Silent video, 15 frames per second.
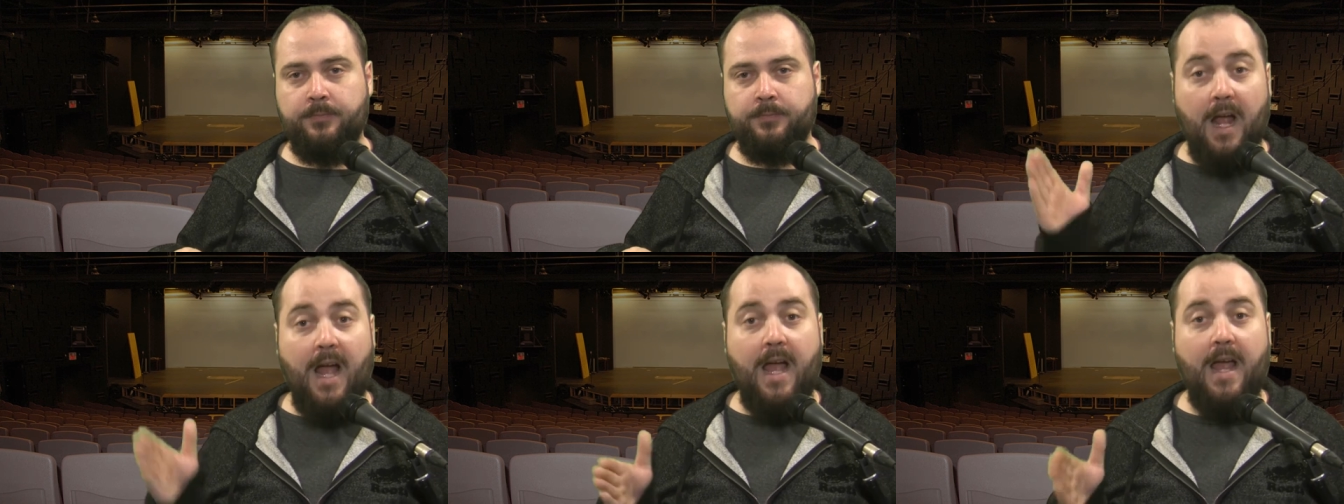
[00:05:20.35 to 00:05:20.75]

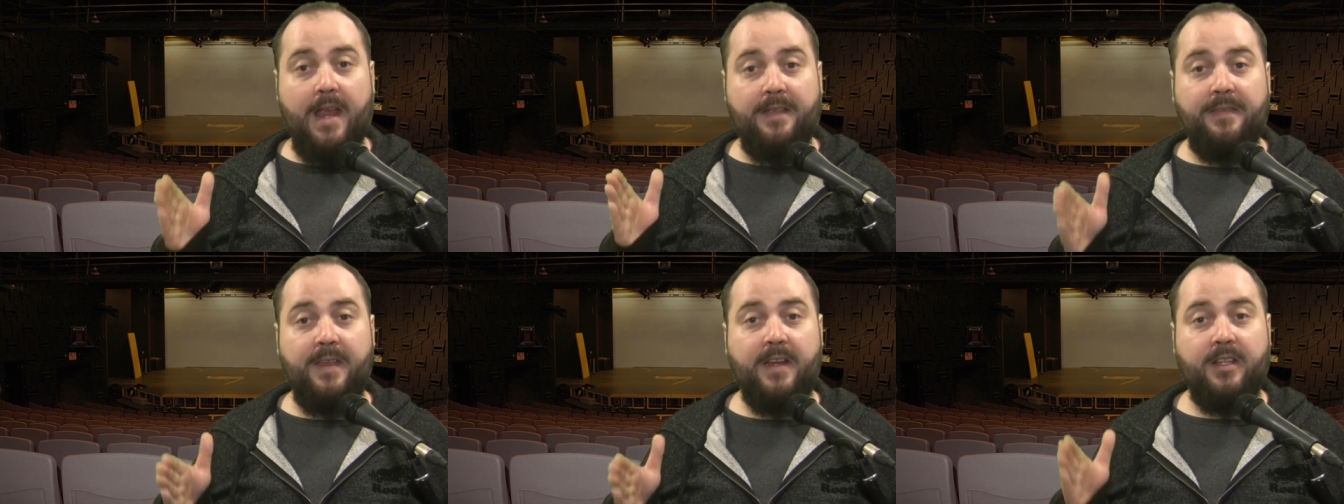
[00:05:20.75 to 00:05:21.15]

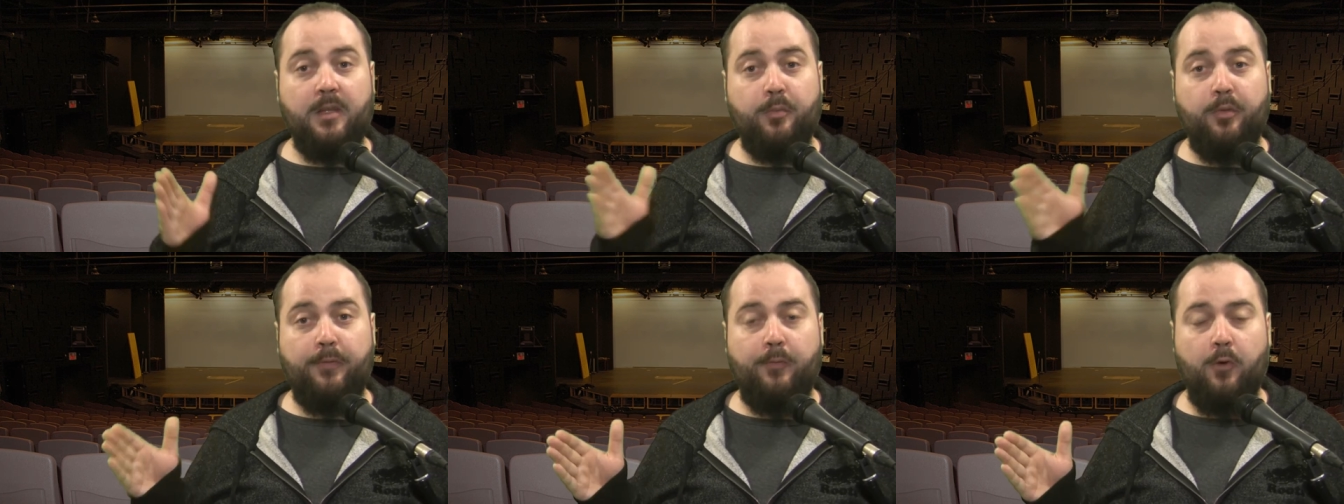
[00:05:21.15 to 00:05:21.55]
I think
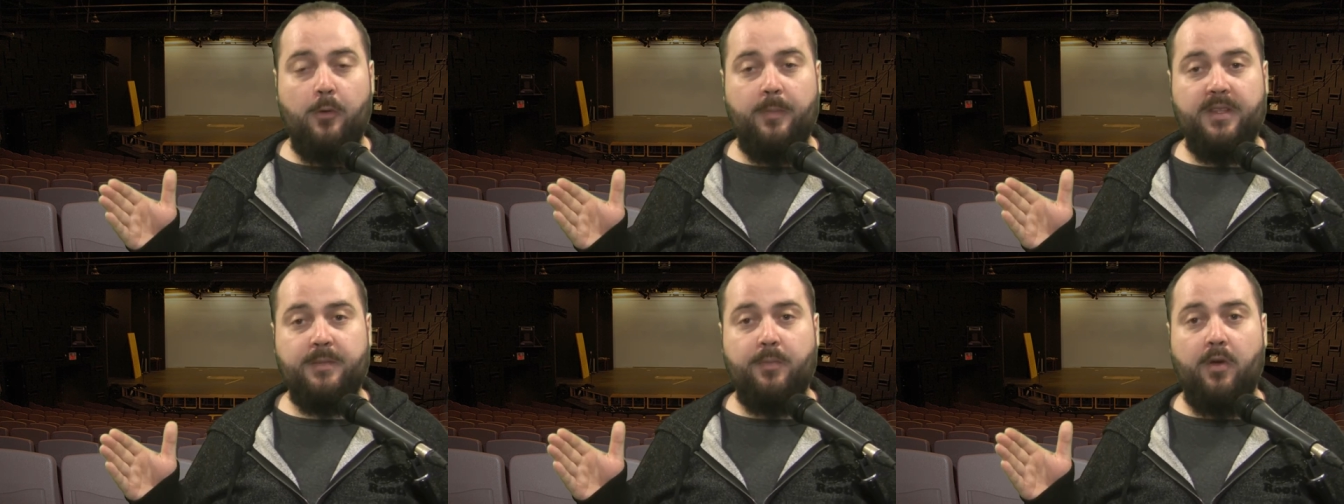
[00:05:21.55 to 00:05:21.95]
the
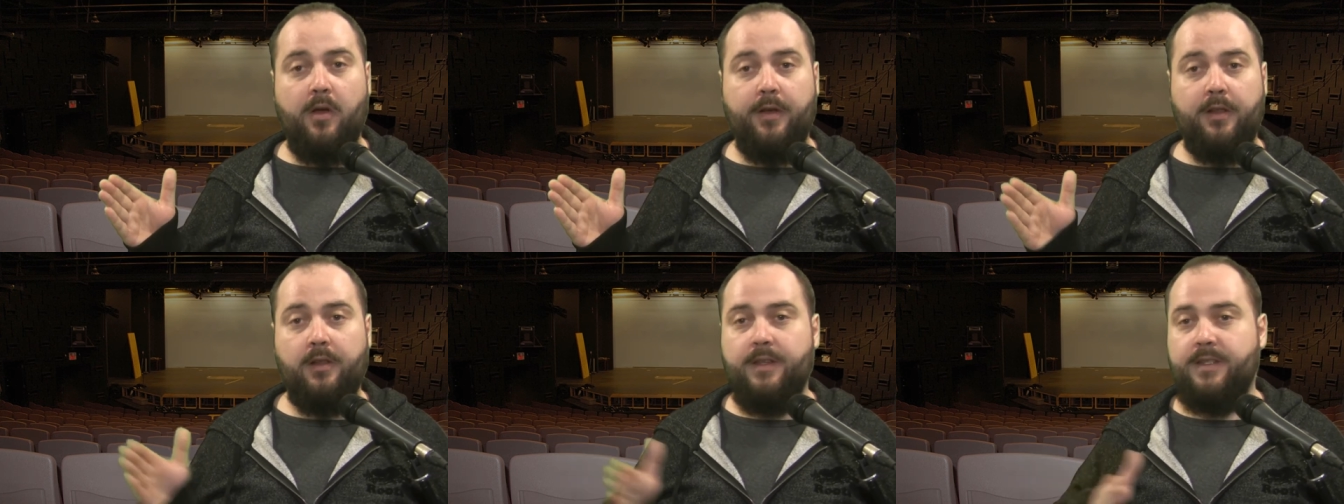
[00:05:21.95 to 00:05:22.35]
performance
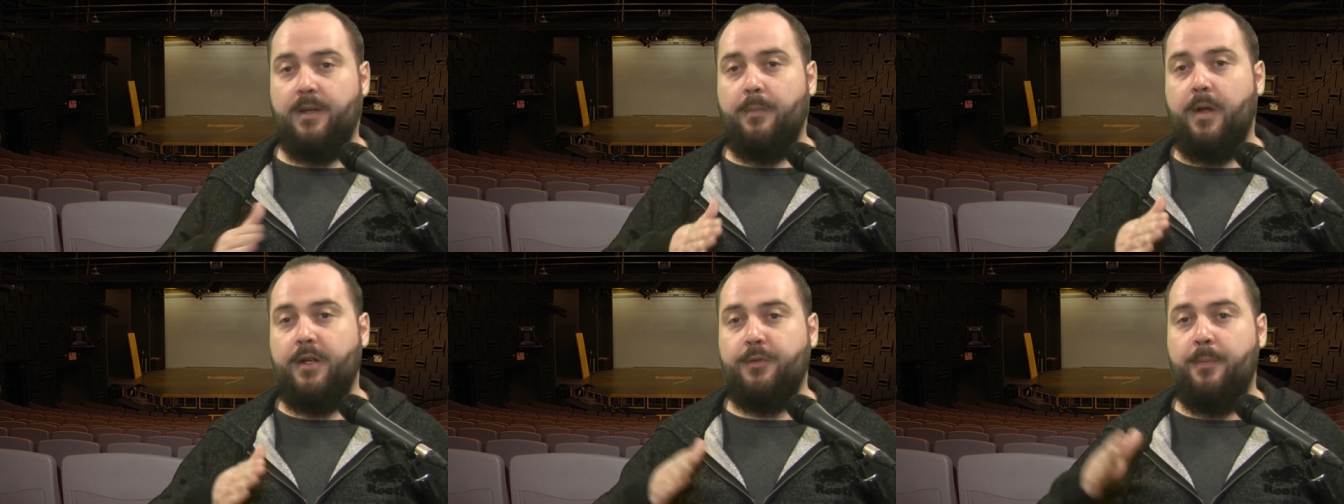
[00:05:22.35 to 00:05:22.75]
model is
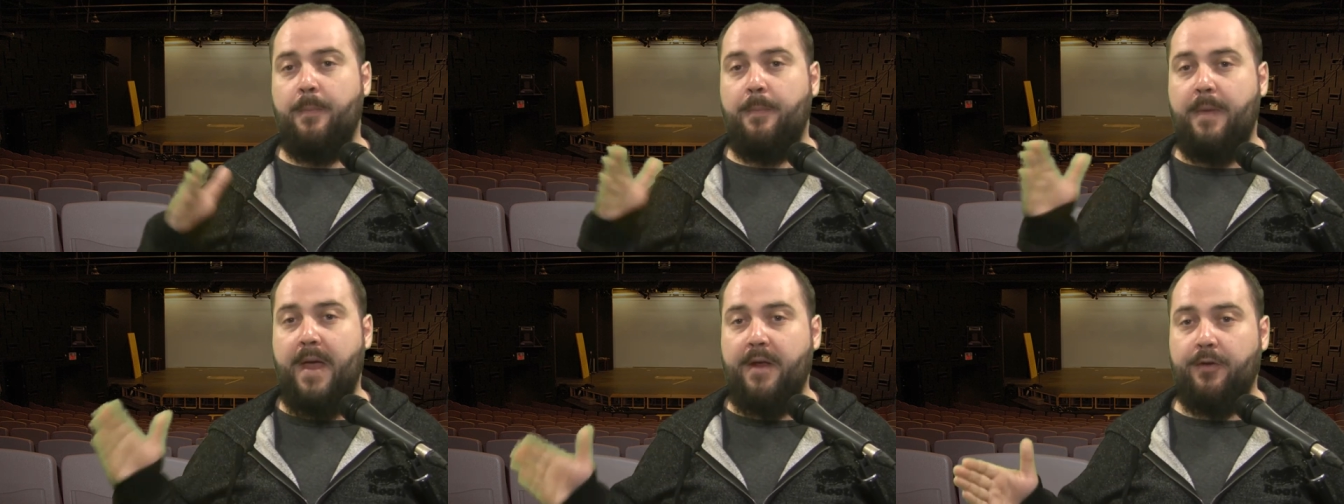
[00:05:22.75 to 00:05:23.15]
a much
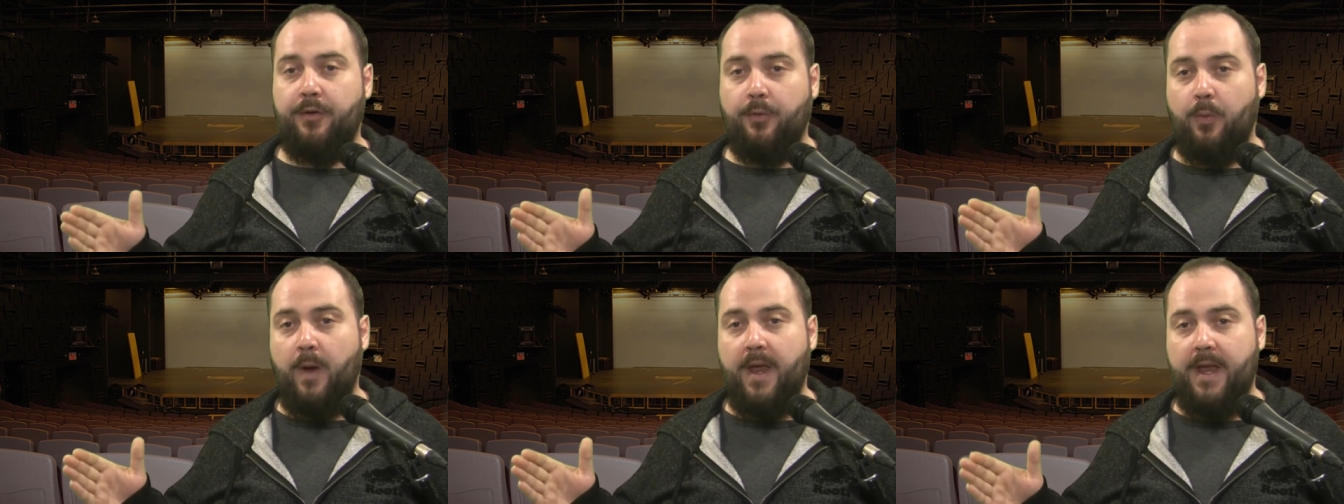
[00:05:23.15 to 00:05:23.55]

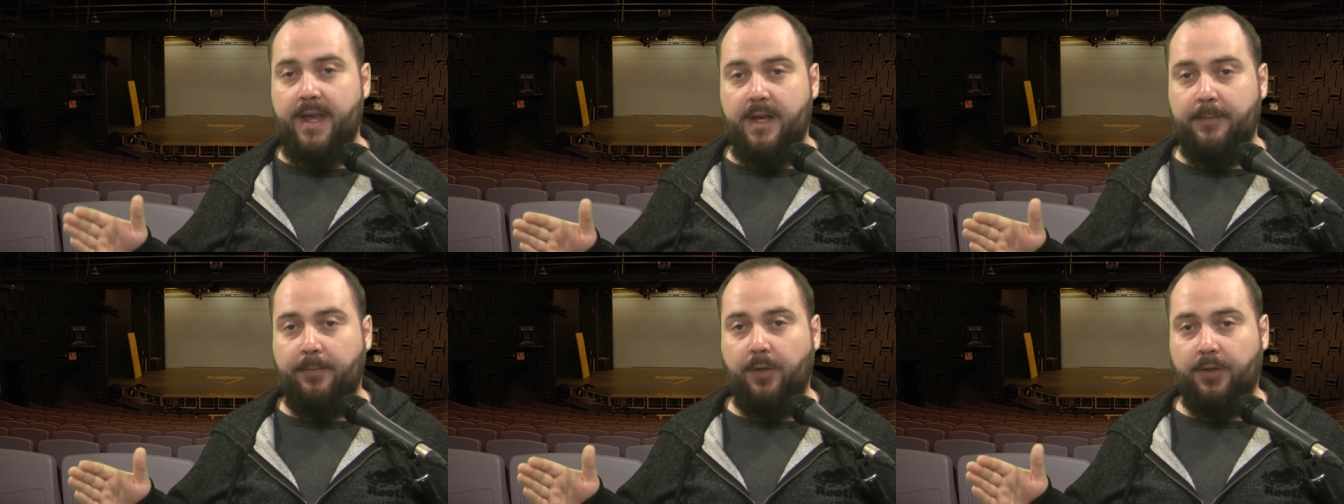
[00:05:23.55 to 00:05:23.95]
better
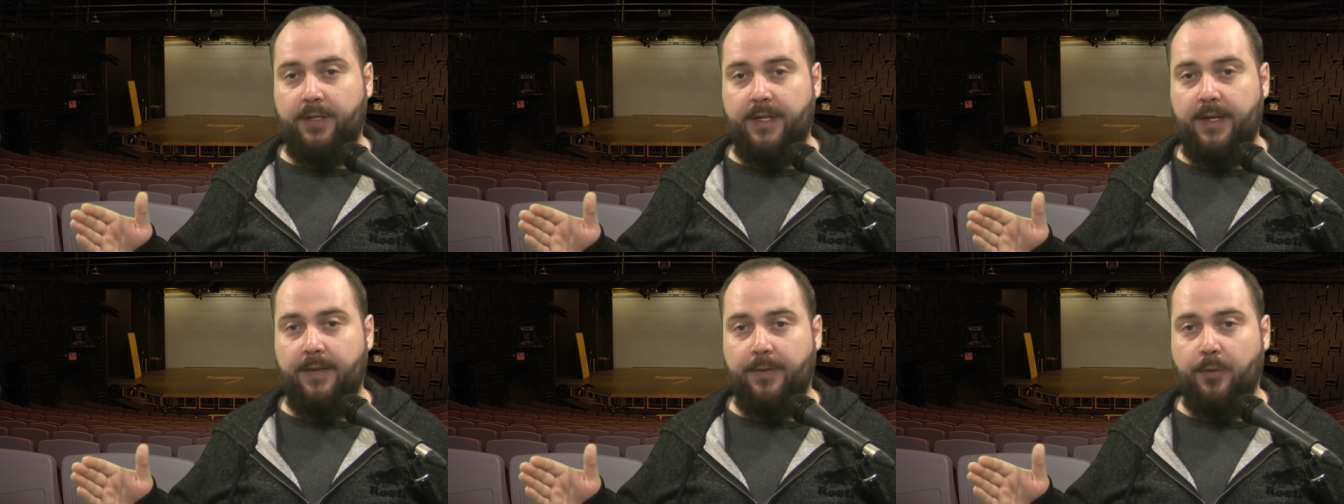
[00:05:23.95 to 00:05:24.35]
way of
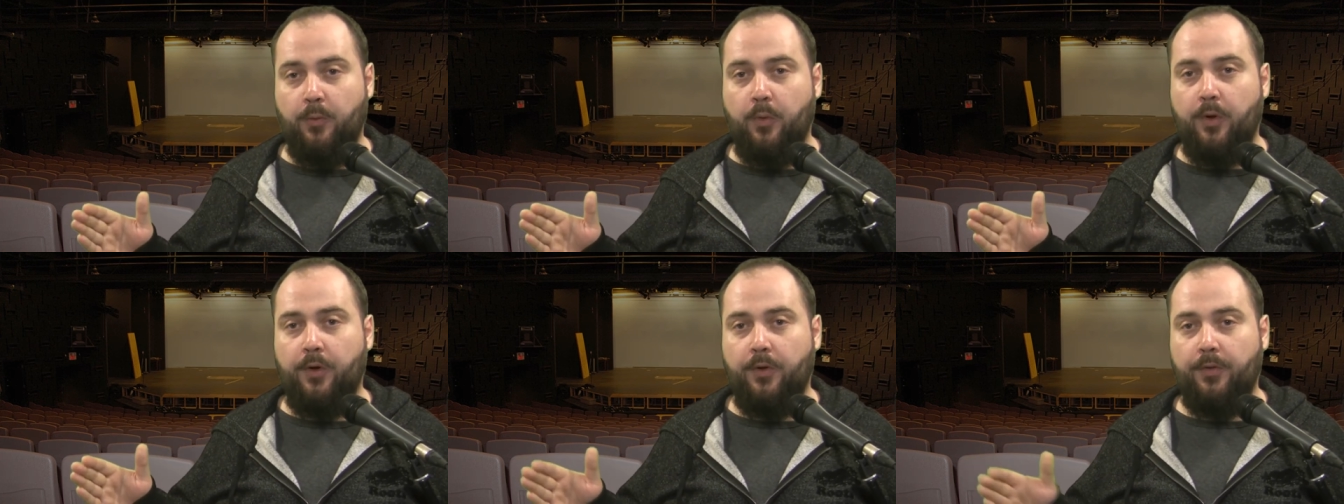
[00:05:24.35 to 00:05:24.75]
looking at the
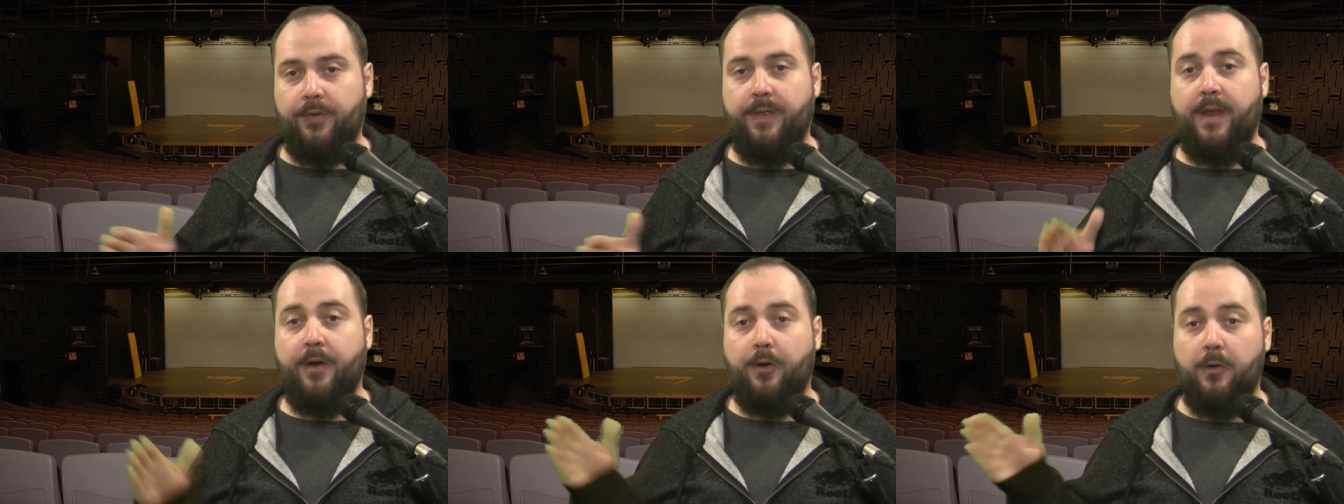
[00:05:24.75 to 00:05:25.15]
world
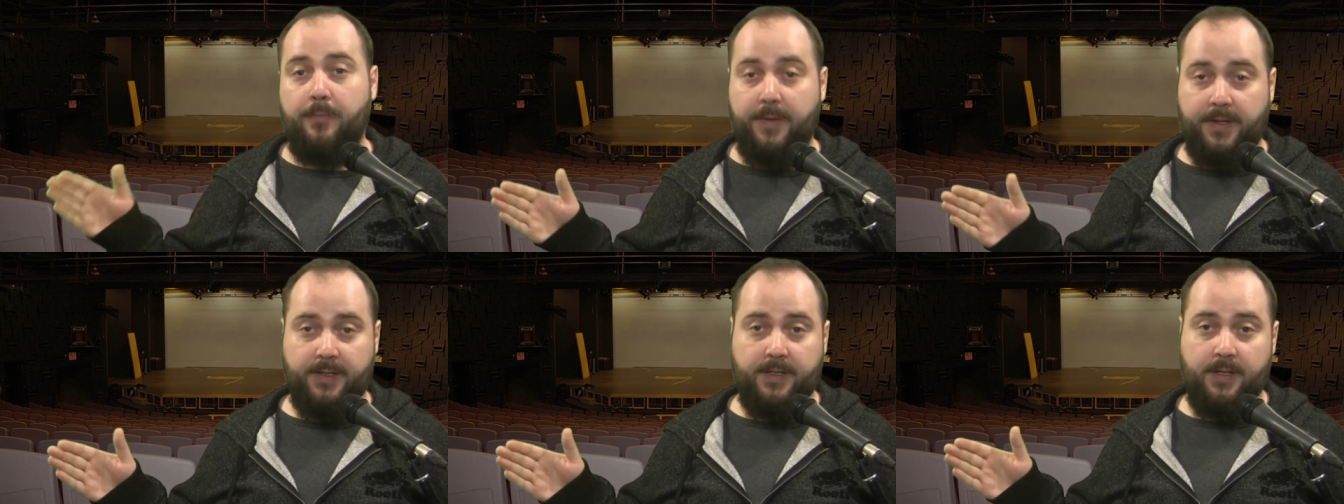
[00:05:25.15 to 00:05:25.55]
than
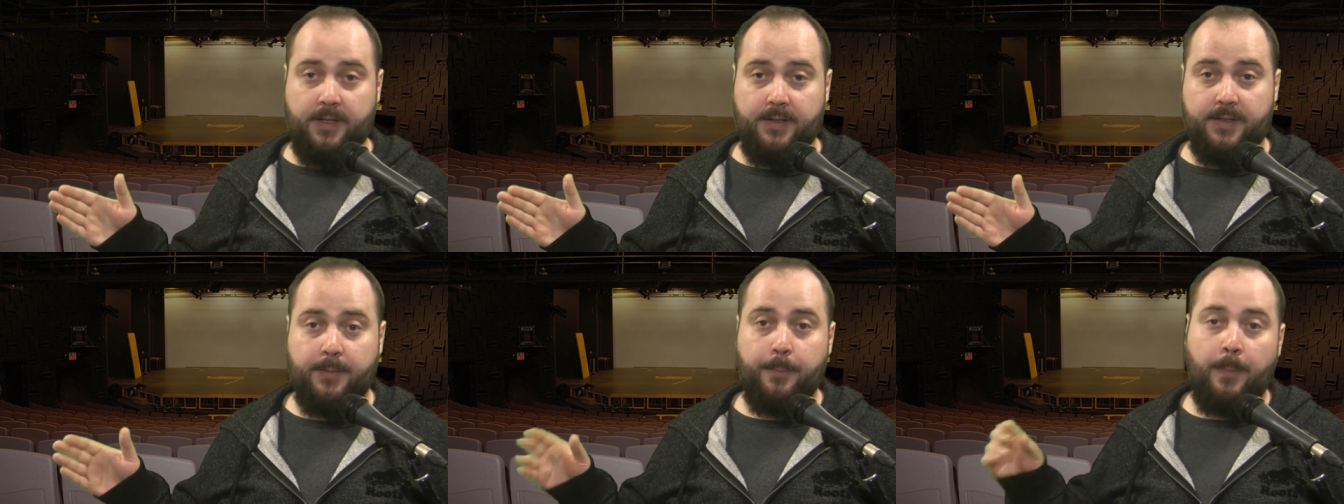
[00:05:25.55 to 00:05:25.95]
Erving
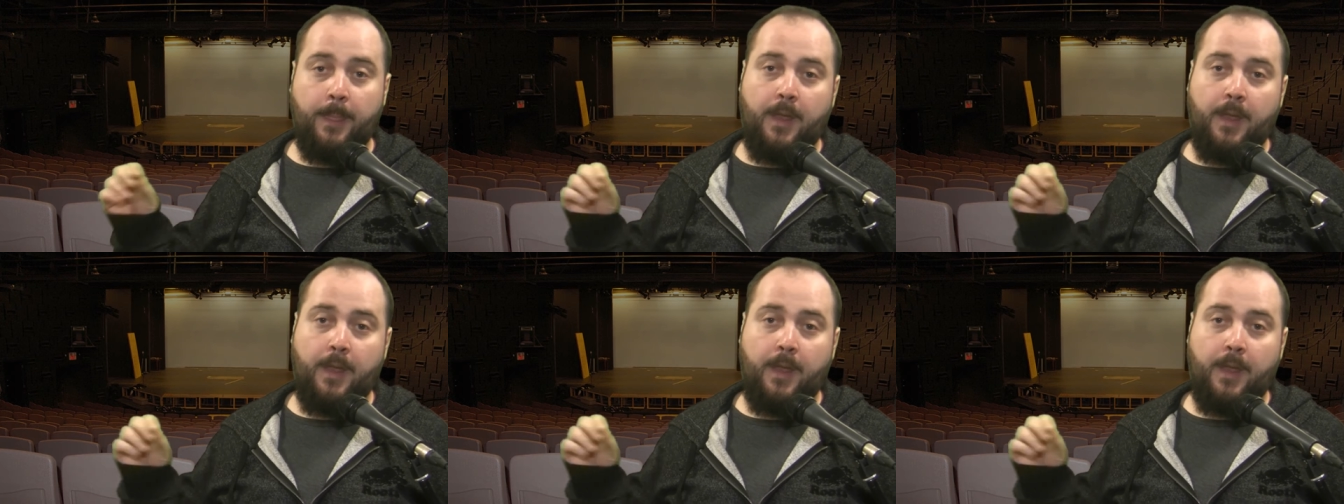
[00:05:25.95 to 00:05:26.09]
does.